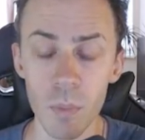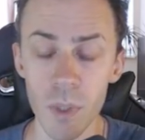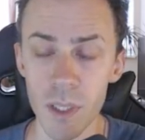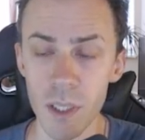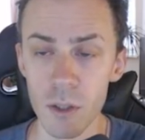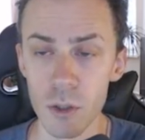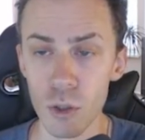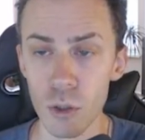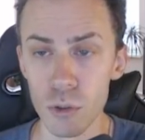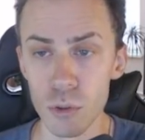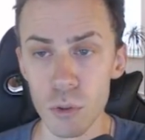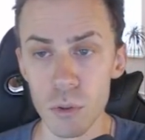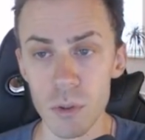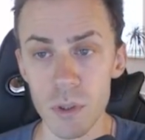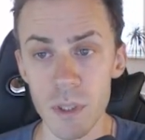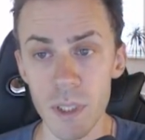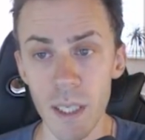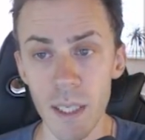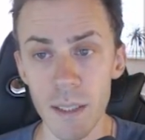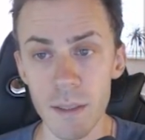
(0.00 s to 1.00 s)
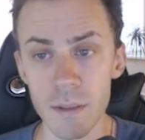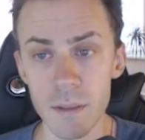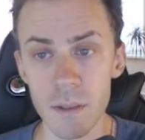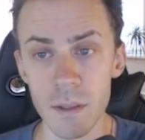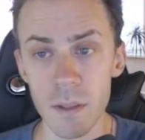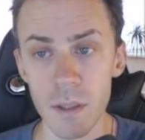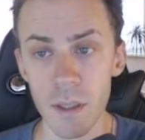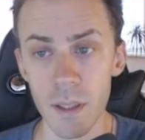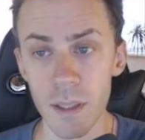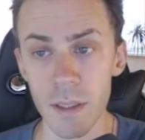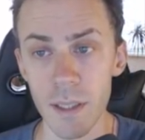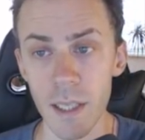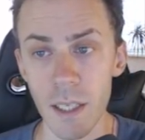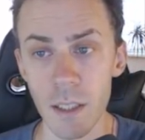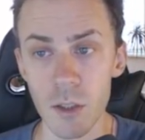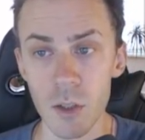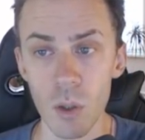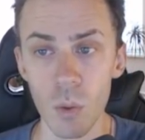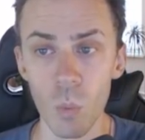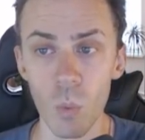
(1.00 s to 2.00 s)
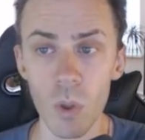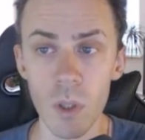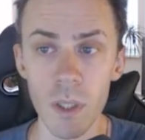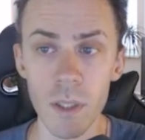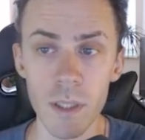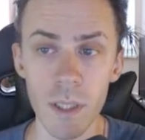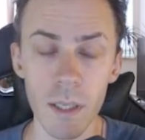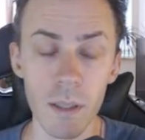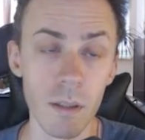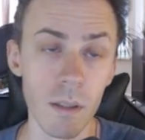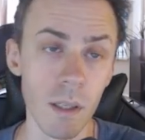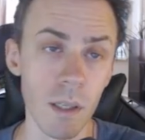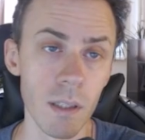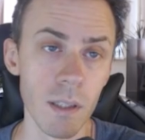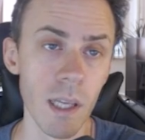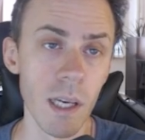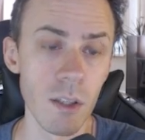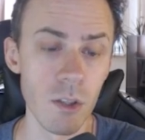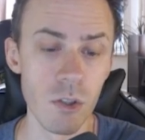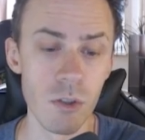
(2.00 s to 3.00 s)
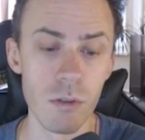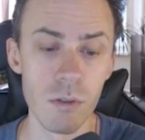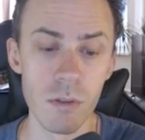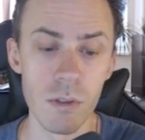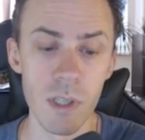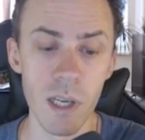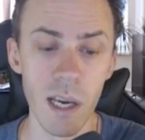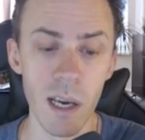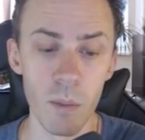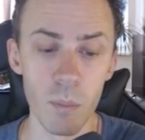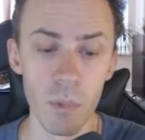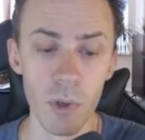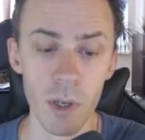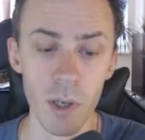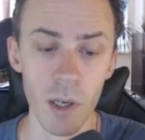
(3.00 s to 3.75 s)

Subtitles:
But it also says connect your wallet in the connections tab.